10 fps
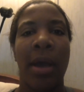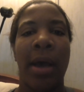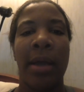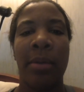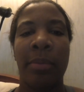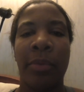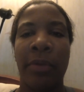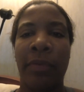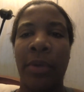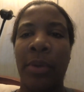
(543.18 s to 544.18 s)
item
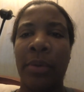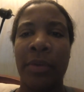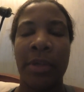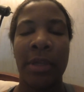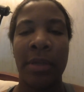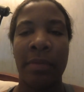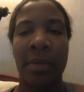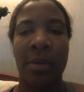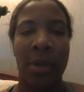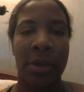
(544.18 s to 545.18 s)
reviews, and
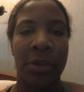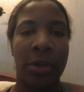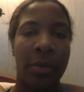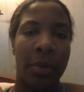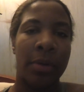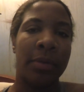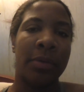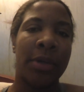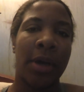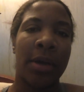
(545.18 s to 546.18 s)
even as she grows,
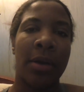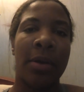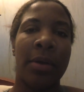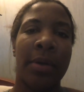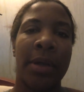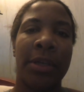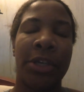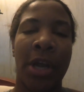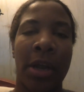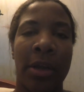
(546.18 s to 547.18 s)
toddler and
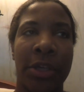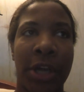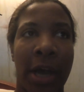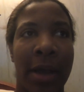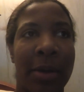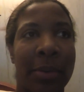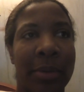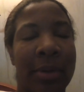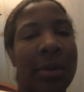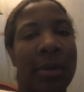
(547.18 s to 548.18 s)
ch
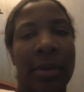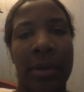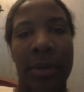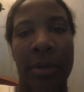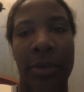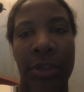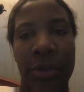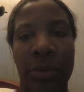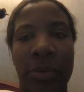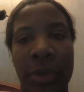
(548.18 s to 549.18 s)
child
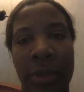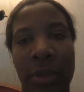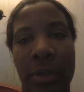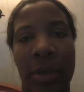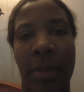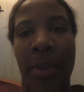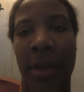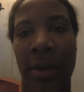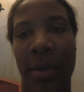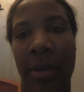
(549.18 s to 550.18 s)
children. I
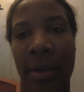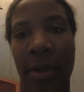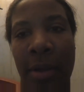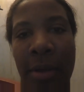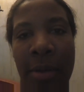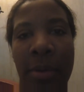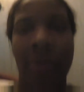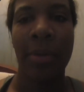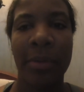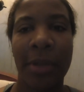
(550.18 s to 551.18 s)
mean, who
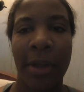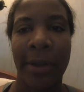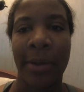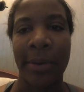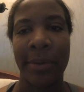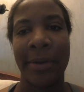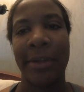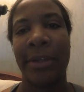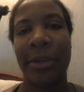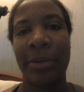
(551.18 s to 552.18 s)
knows how long
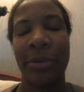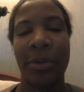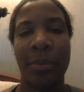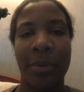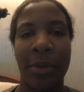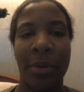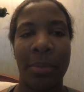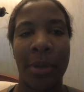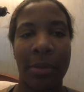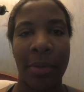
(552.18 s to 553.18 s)
YouTube's going to
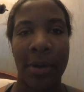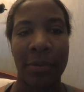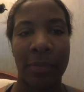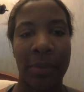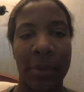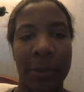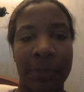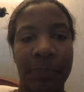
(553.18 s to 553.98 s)
be around for.